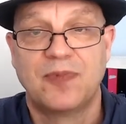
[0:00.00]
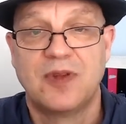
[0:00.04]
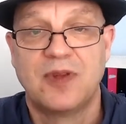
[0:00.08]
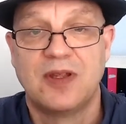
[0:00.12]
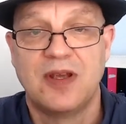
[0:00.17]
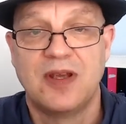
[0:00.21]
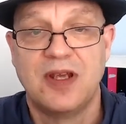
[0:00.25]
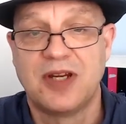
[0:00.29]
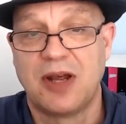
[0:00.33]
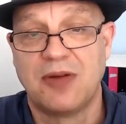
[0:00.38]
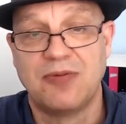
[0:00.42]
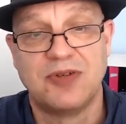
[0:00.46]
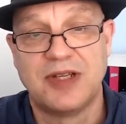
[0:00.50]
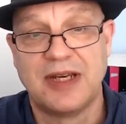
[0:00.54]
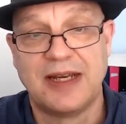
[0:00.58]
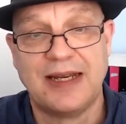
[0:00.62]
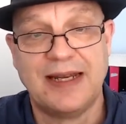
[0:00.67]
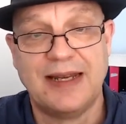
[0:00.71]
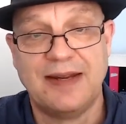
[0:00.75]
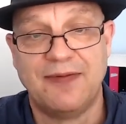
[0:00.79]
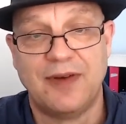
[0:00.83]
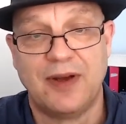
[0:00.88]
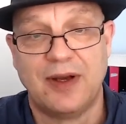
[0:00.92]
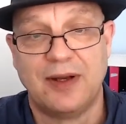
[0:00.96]
don't
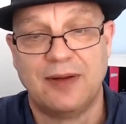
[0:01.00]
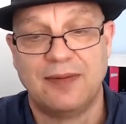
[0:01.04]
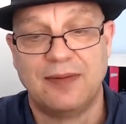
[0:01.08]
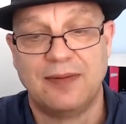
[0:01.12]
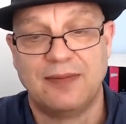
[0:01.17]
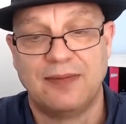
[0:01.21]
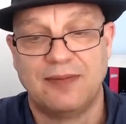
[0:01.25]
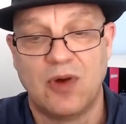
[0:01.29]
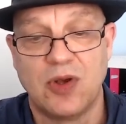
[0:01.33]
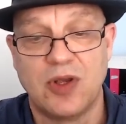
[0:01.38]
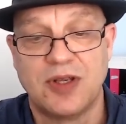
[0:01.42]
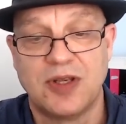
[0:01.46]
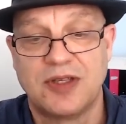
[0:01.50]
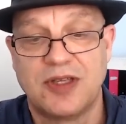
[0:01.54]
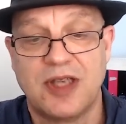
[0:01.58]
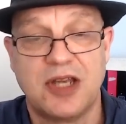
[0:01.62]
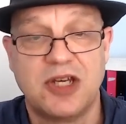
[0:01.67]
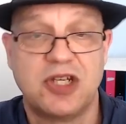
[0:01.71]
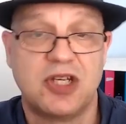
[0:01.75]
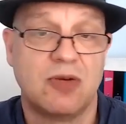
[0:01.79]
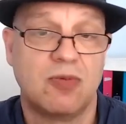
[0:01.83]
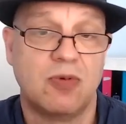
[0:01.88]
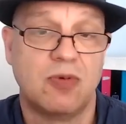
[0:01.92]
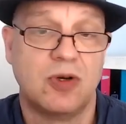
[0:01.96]
deliver what you said
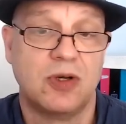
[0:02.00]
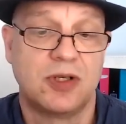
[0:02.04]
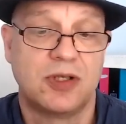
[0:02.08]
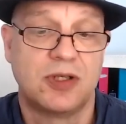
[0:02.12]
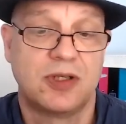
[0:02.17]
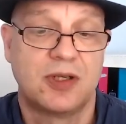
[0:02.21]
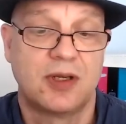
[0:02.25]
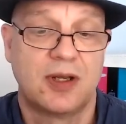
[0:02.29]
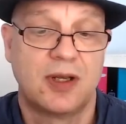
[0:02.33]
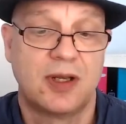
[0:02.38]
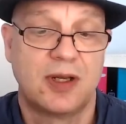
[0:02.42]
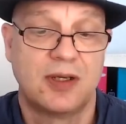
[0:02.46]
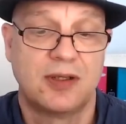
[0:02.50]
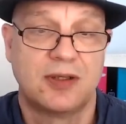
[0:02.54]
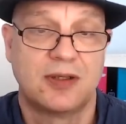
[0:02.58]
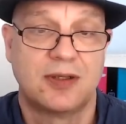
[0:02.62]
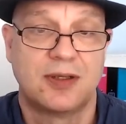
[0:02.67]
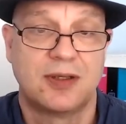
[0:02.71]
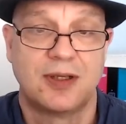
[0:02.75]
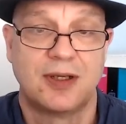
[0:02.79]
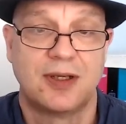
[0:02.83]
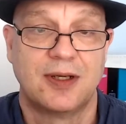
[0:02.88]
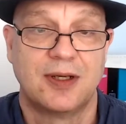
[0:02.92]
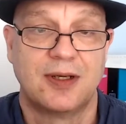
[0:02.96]
you would, and
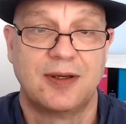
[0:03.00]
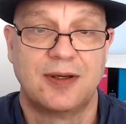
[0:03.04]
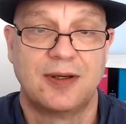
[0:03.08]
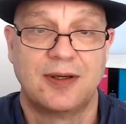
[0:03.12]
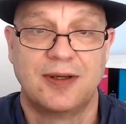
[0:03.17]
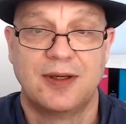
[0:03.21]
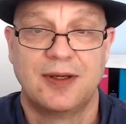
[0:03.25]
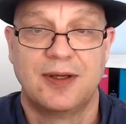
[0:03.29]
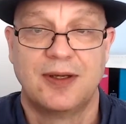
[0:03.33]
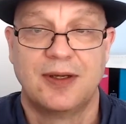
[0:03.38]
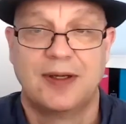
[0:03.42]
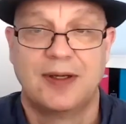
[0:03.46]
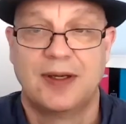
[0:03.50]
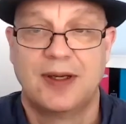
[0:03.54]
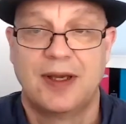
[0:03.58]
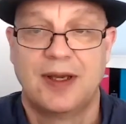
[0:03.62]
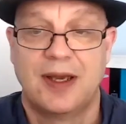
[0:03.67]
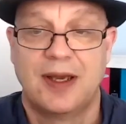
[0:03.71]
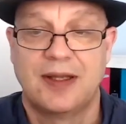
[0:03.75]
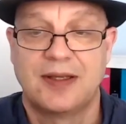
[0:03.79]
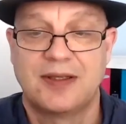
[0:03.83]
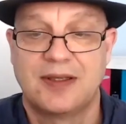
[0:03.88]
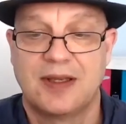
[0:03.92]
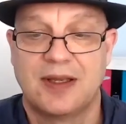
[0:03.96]

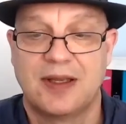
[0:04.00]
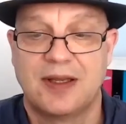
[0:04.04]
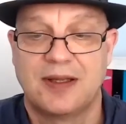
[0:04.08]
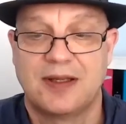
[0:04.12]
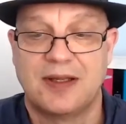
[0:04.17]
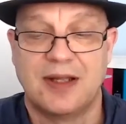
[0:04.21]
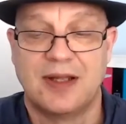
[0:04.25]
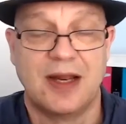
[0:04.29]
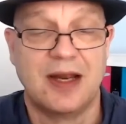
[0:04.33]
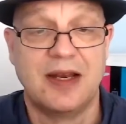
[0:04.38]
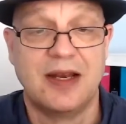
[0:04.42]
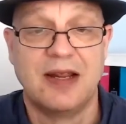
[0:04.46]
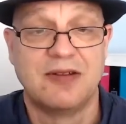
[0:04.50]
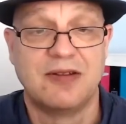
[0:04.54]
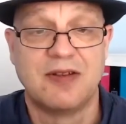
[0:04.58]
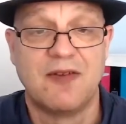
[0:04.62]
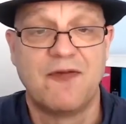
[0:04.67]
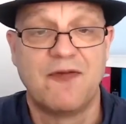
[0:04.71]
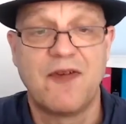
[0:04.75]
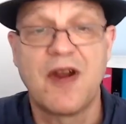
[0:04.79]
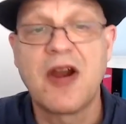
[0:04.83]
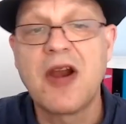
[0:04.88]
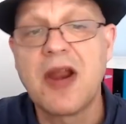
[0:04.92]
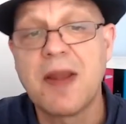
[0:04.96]
it leaves a
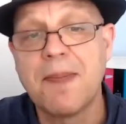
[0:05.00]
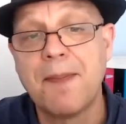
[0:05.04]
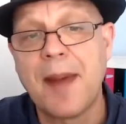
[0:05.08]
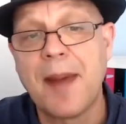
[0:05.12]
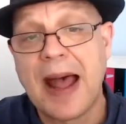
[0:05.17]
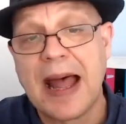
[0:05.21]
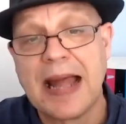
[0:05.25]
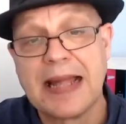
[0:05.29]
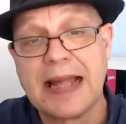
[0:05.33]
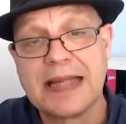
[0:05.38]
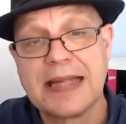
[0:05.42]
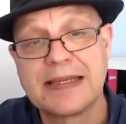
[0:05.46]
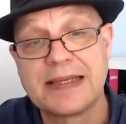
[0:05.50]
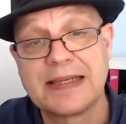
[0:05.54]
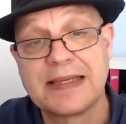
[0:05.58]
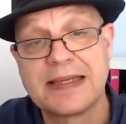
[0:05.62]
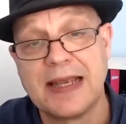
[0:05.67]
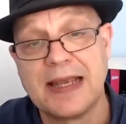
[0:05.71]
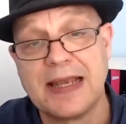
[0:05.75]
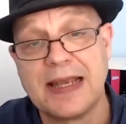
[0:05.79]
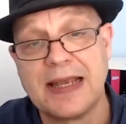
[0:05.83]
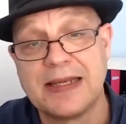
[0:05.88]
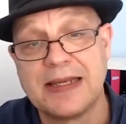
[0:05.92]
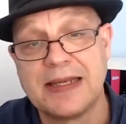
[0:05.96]
very bad
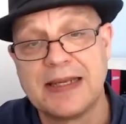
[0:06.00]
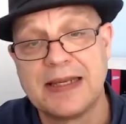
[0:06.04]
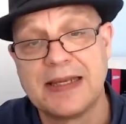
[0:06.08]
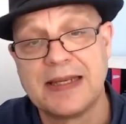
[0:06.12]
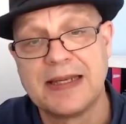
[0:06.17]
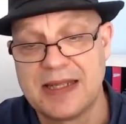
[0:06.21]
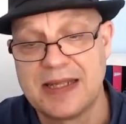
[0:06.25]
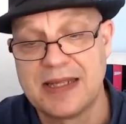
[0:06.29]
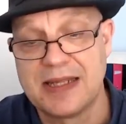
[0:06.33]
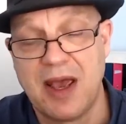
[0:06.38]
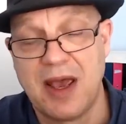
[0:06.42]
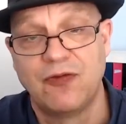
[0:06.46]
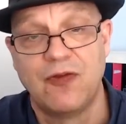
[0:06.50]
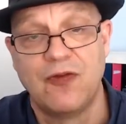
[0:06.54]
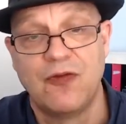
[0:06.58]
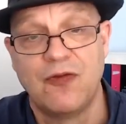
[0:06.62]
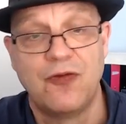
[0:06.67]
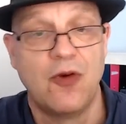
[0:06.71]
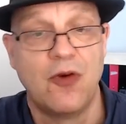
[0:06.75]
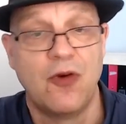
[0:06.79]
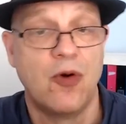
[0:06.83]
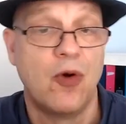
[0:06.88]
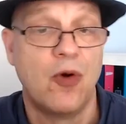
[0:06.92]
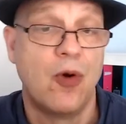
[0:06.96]
taste in the mouth
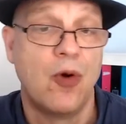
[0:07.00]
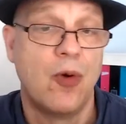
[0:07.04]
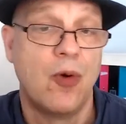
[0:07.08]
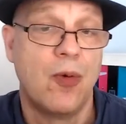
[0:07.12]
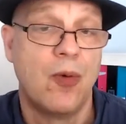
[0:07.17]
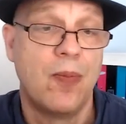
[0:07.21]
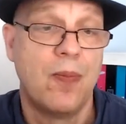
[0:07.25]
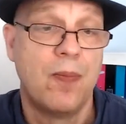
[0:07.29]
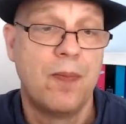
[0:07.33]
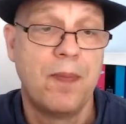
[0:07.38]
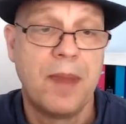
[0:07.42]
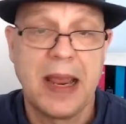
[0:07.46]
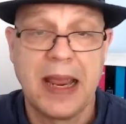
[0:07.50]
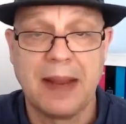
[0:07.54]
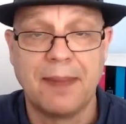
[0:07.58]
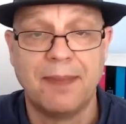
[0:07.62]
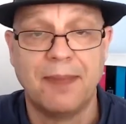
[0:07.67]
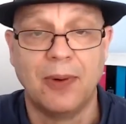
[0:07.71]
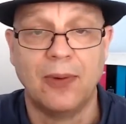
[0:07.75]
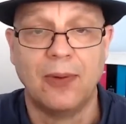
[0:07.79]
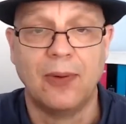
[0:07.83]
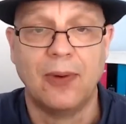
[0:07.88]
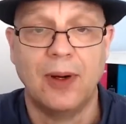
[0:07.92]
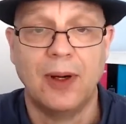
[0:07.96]
for
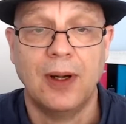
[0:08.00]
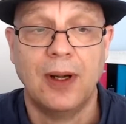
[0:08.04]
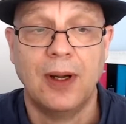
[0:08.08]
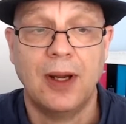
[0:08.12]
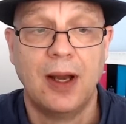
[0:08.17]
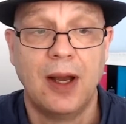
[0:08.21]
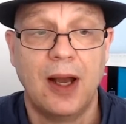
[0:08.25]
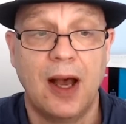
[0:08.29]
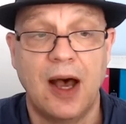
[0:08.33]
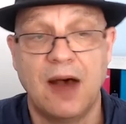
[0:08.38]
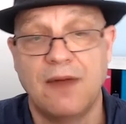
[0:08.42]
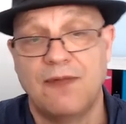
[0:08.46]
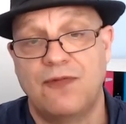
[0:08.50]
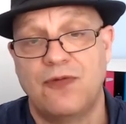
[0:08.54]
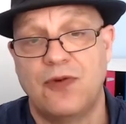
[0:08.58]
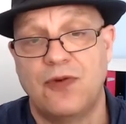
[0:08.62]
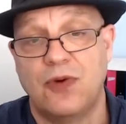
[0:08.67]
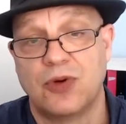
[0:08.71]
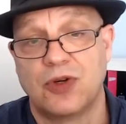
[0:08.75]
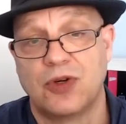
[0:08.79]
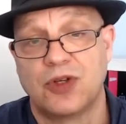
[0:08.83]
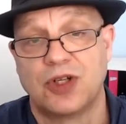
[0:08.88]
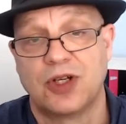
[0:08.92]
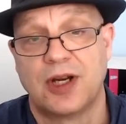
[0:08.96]
people,
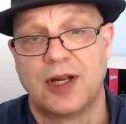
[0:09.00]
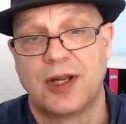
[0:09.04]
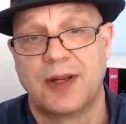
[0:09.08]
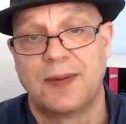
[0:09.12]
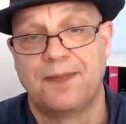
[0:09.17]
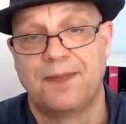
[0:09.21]
unfortunately.